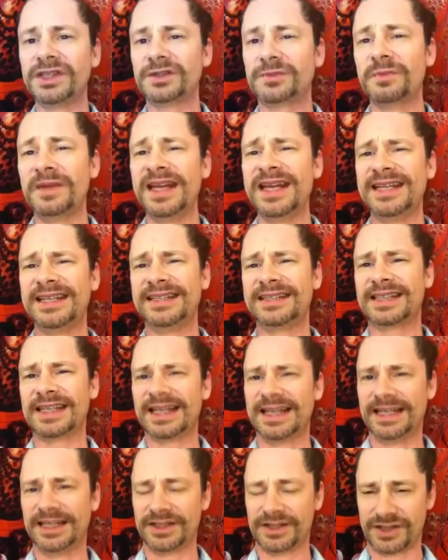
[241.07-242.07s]
this means
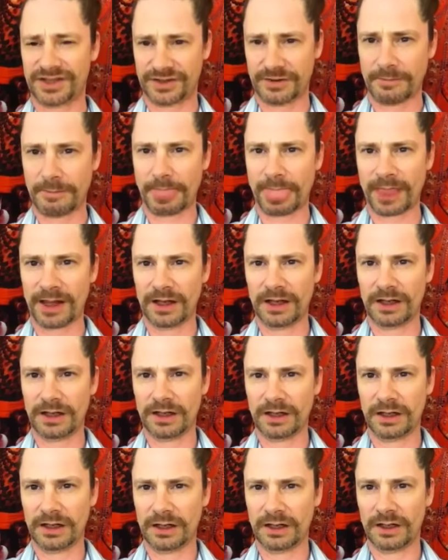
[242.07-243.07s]
is
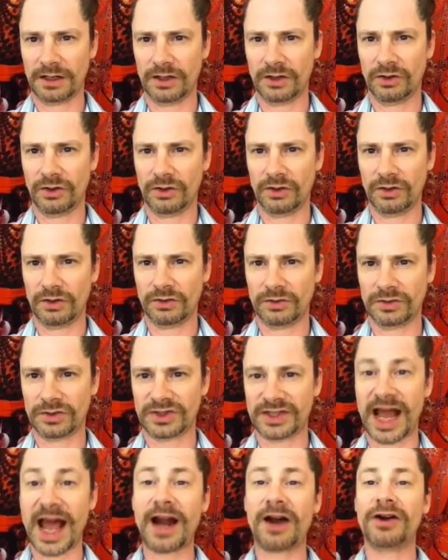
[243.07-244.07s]

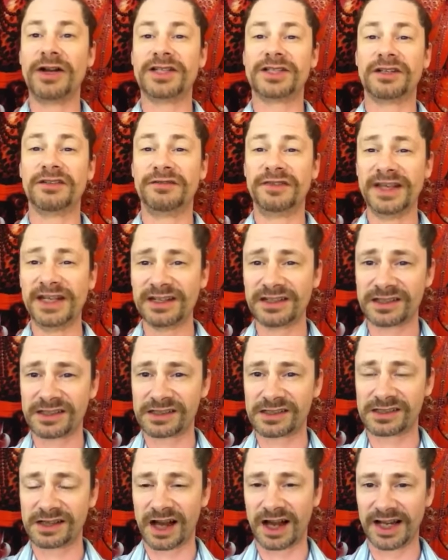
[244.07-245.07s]
Saturn is in
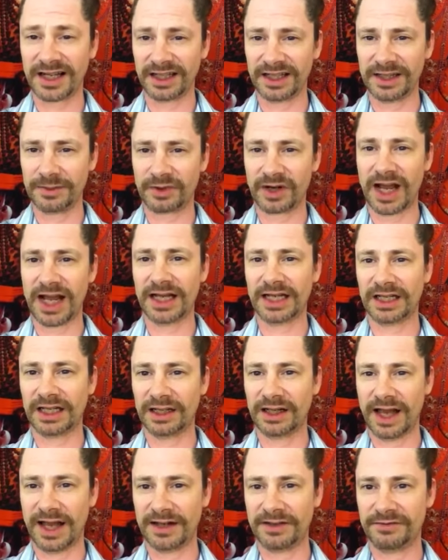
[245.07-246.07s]
Venus's sign, Libra,
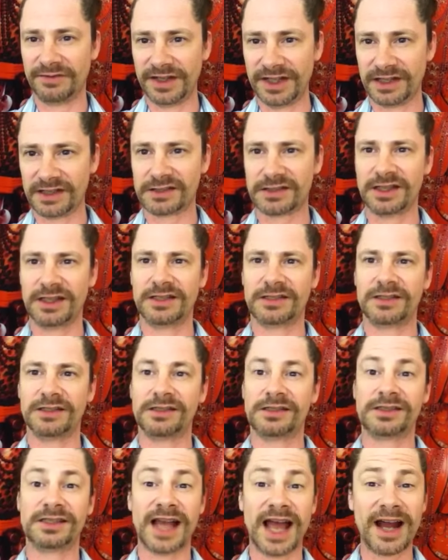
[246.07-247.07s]
and Venus is
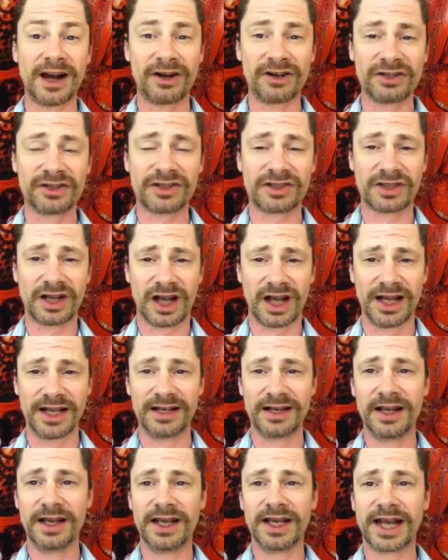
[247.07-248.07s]
in Saturn's
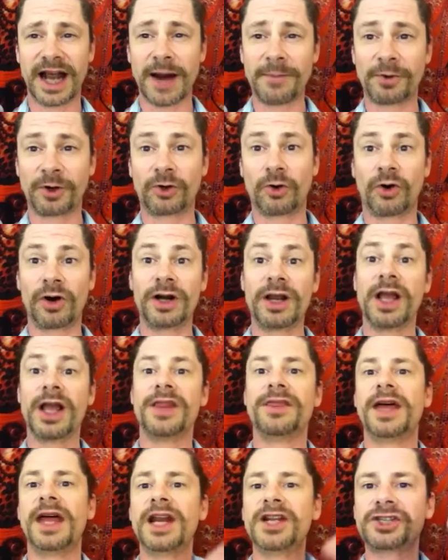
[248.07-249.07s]
sign, Capricorn.
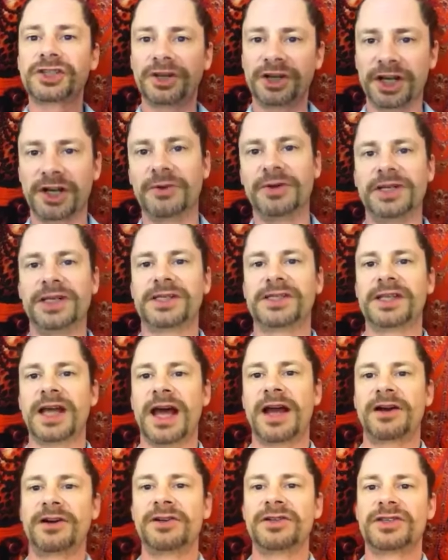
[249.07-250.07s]
Then it's going to go into
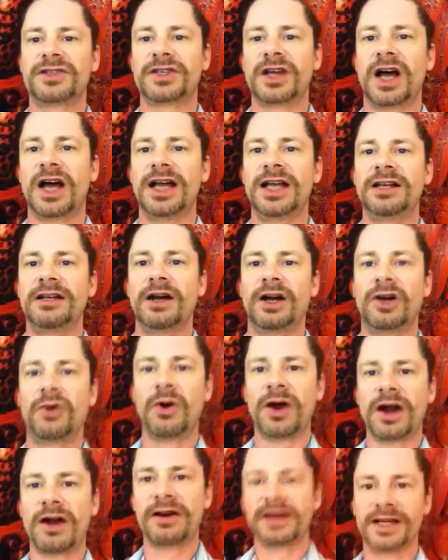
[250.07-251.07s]
Saturn's sign,
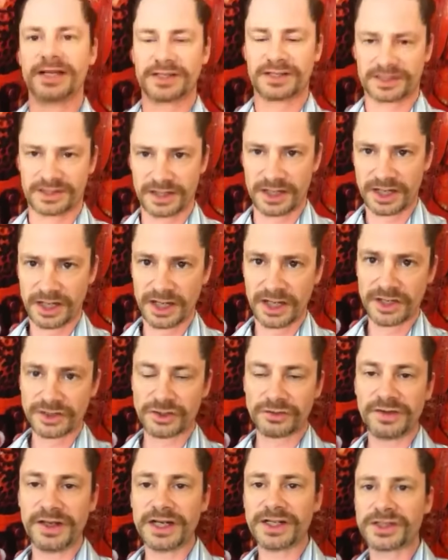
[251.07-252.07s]
Aquarius.
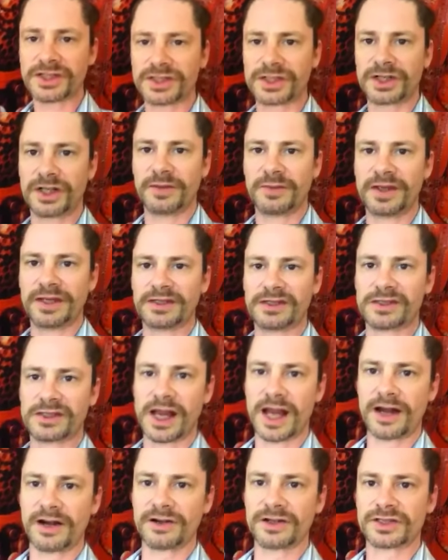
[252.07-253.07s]
So Venus is going to be in
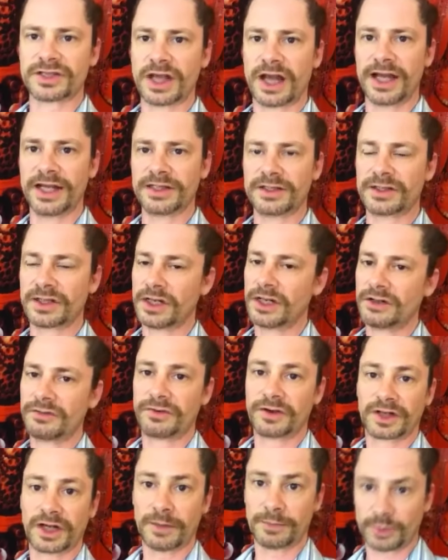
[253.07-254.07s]
Saturn signs
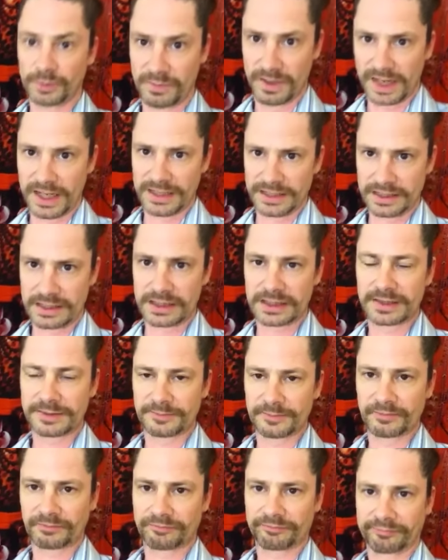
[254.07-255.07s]
for a couple months
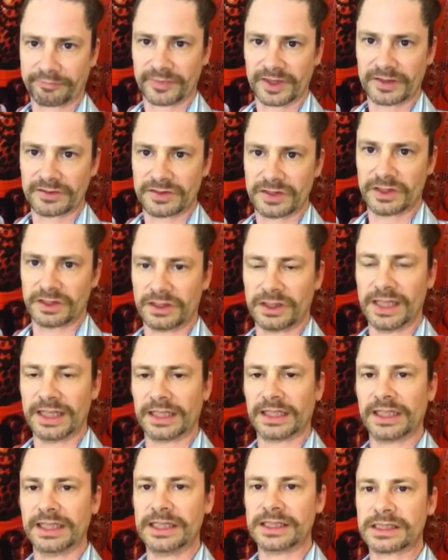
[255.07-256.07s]
till
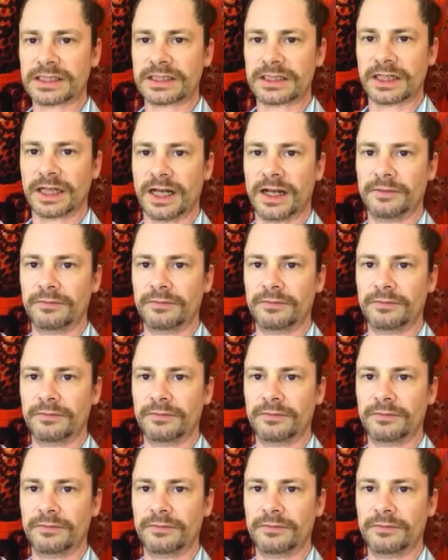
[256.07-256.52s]
at least